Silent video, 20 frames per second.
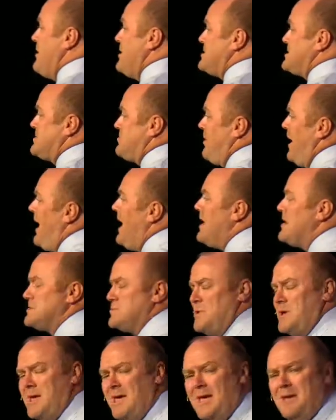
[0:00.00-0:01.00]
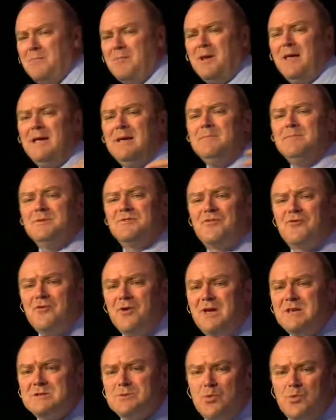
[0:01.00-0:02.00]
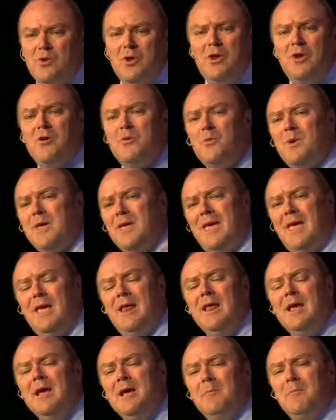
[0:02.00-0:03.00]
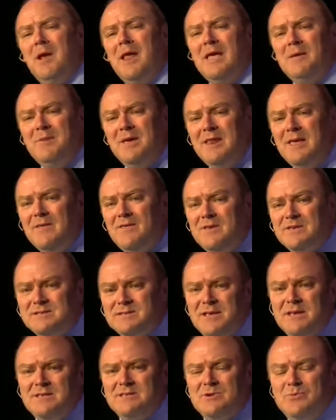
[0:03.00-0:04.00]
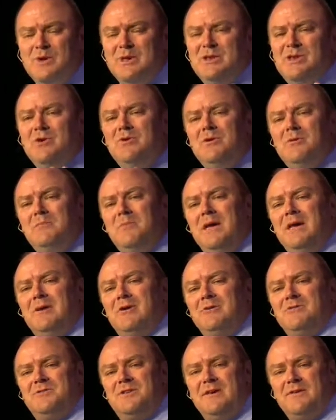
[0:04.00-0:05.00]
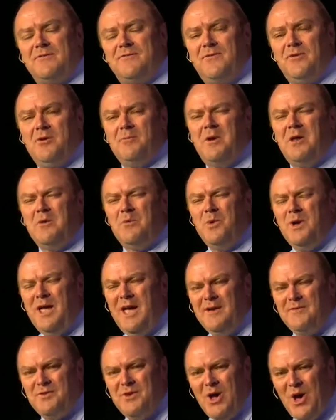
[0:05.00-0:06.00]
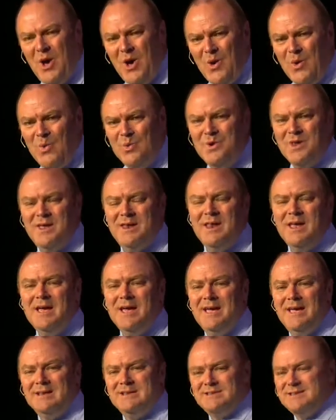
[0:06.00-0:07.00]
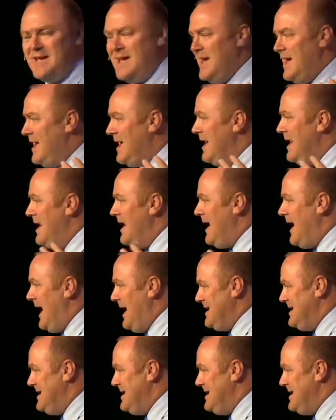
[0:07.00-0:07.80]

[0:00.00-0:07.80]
our spouse. We can't blame the stress we're under. We can't blame any of these things that we do to make ourselves feel better. We have to own it and say, I